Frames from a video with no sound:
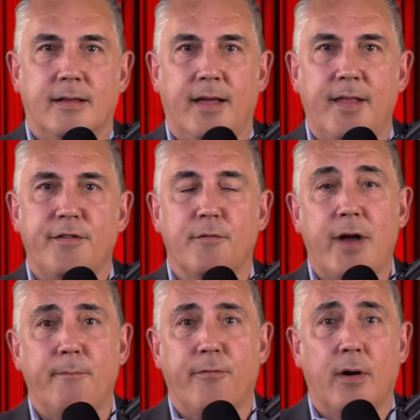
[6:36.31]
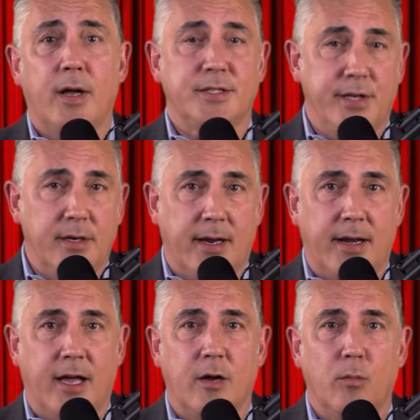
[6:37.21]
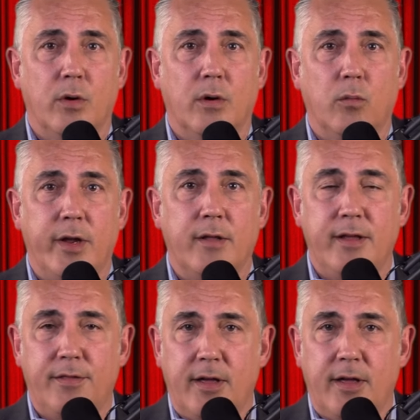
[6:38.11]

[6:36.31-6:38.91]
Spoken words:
And that's a wrap for us here at HECM World Weekly.